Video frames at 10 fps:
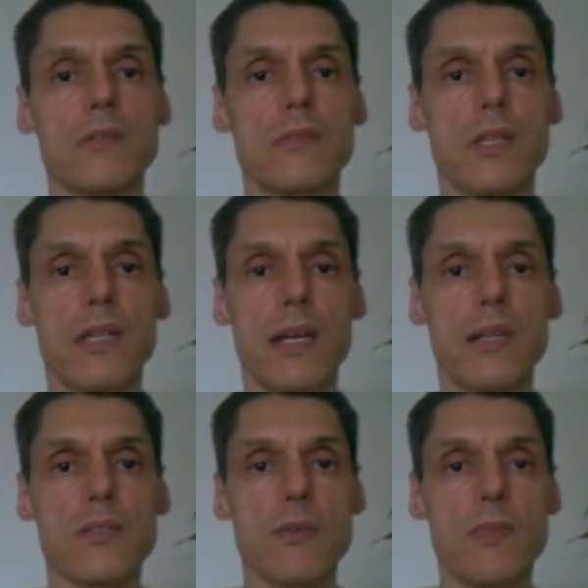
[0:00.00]
Today
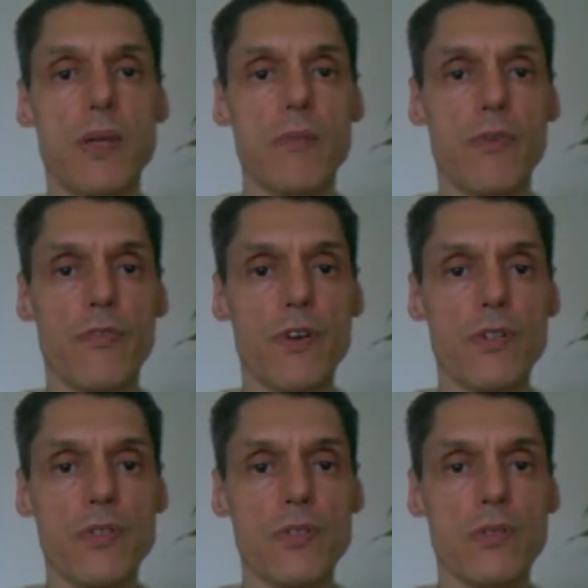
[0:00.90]
is September
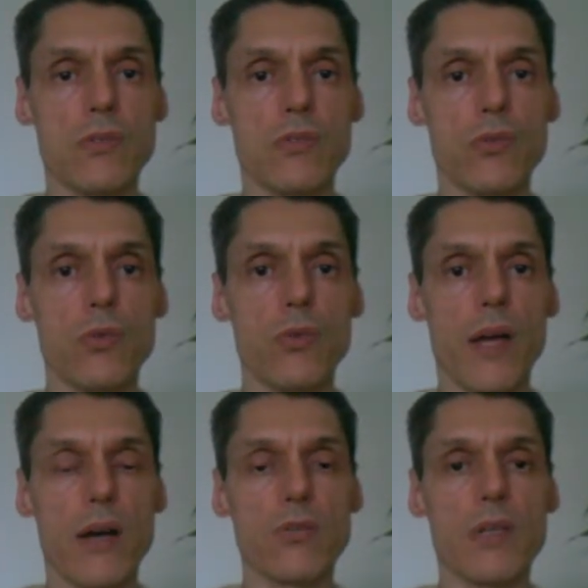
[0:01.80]
1st,
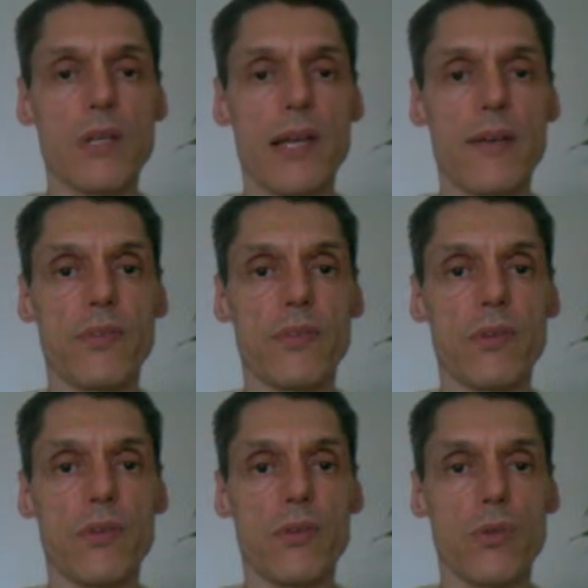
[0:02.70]
2011,
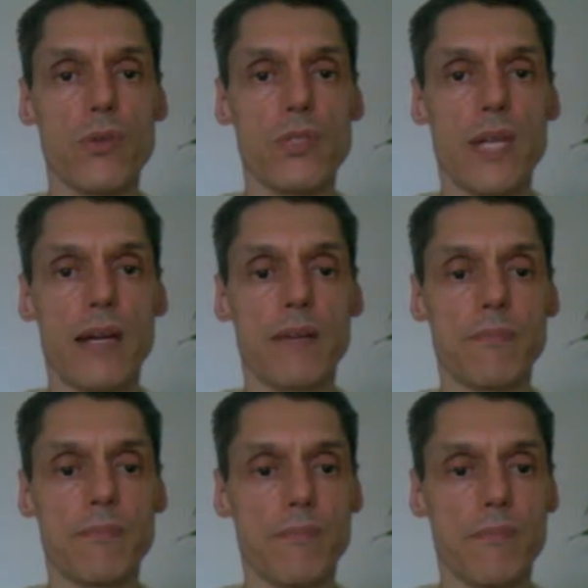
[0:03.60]
Thursday.
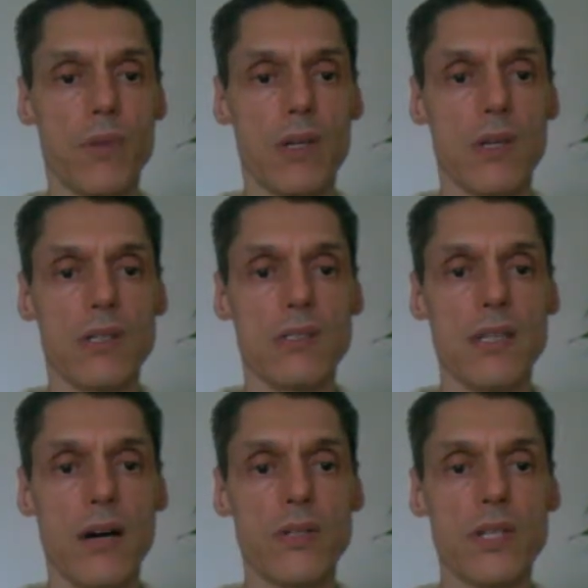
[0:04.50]

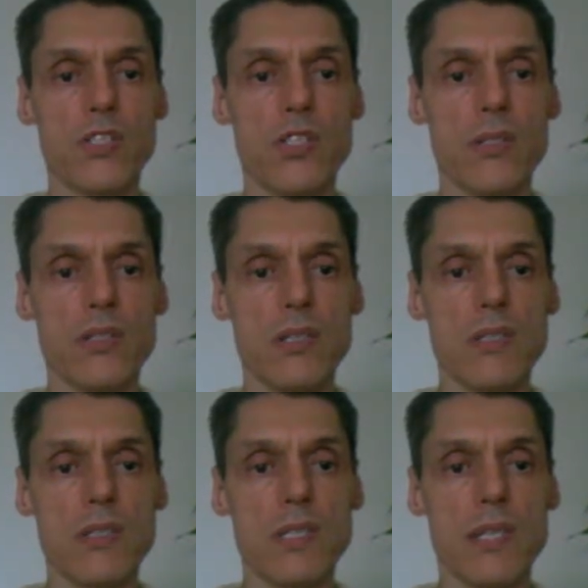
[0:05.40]
Tao Te Ching
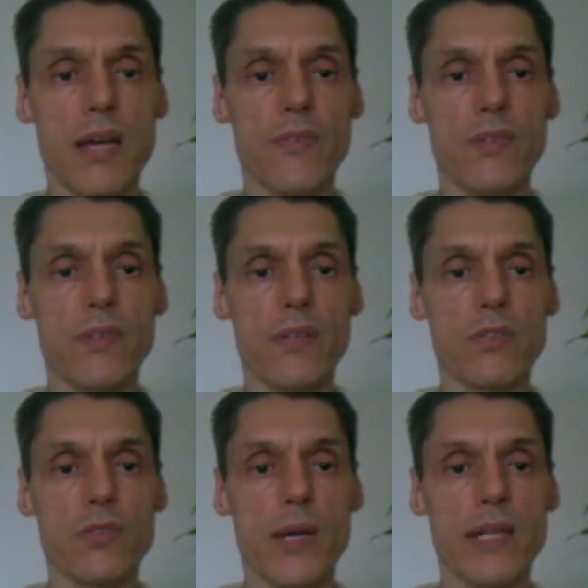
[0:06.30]
67,
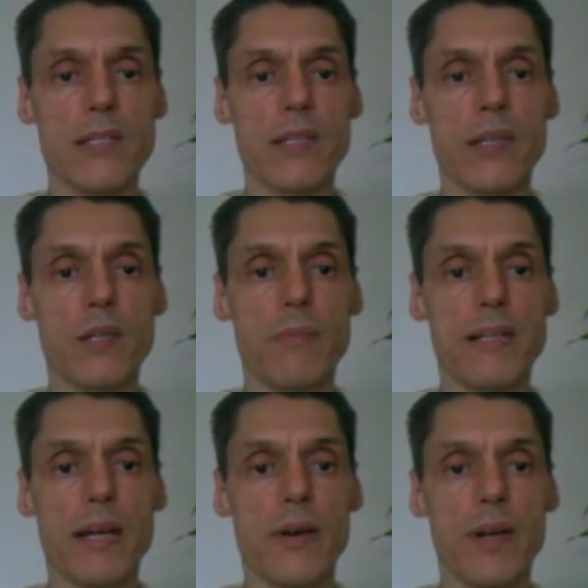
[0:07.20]
translated by
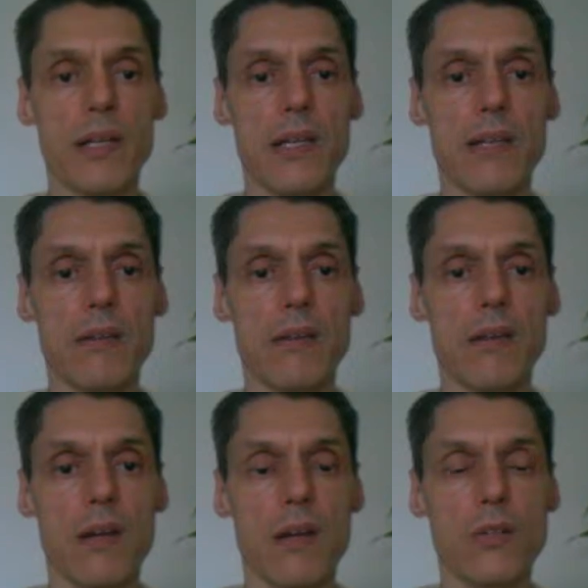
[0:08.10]
Derek Lin,
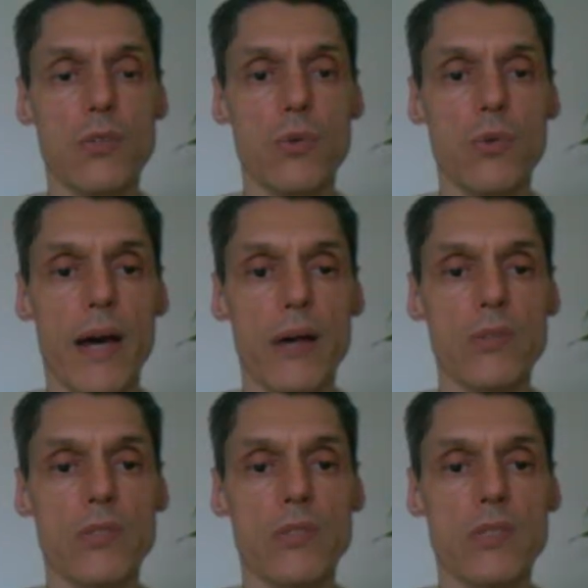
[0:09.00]

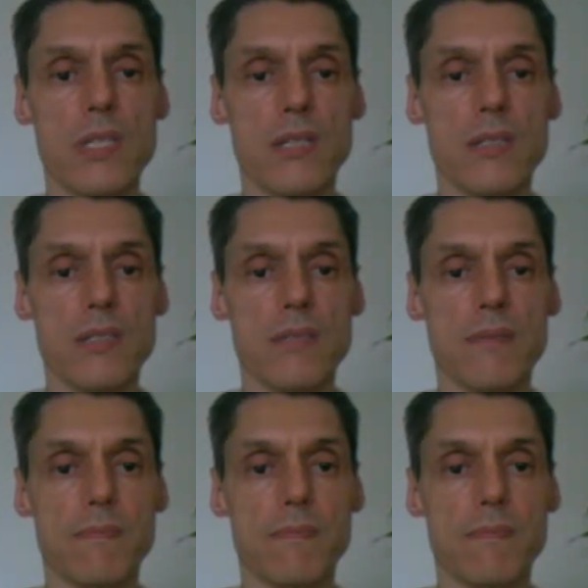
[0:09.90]
2006.